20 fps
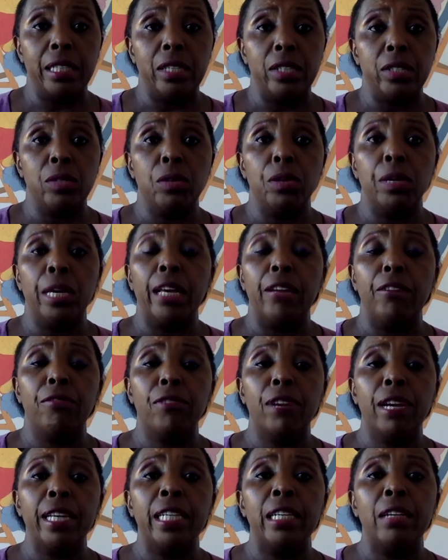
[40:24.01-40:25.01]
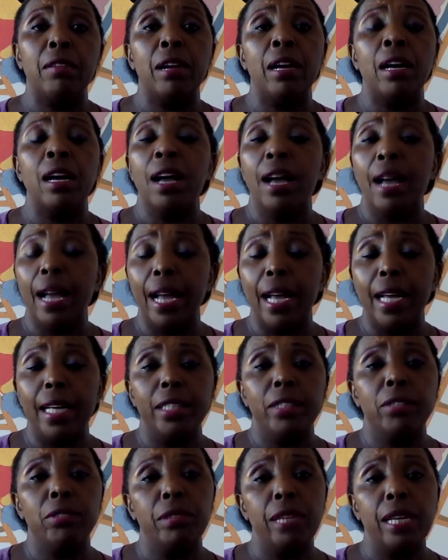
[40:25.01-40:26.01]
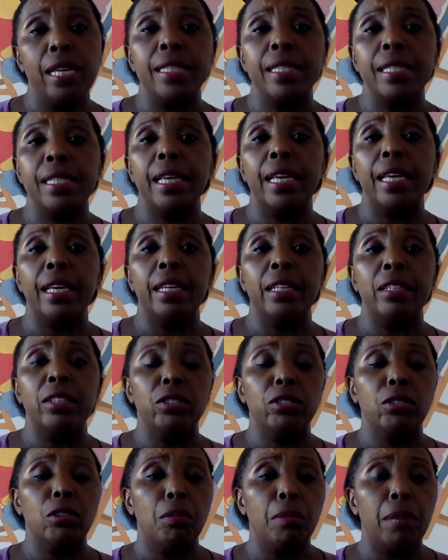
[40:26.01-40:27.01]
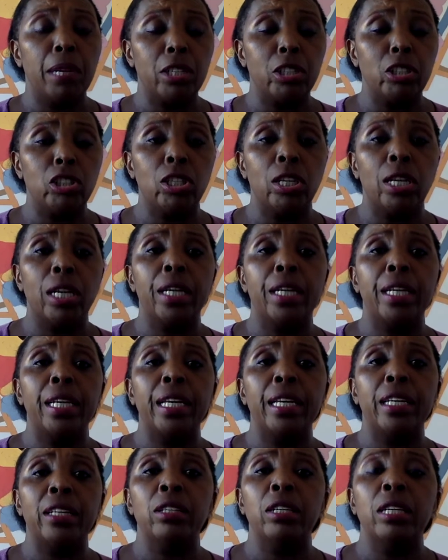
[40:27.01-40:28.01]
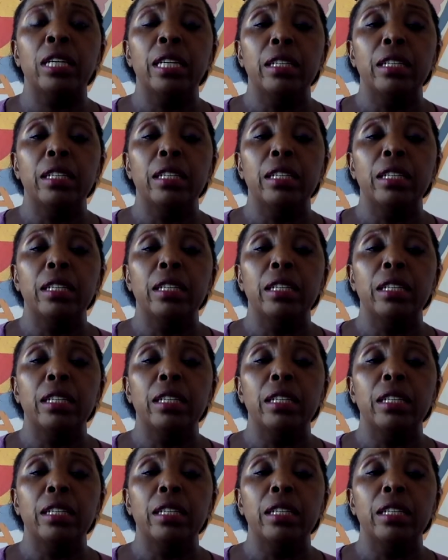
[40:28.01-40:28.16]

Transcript: So you can find our heart racing, stomach churning,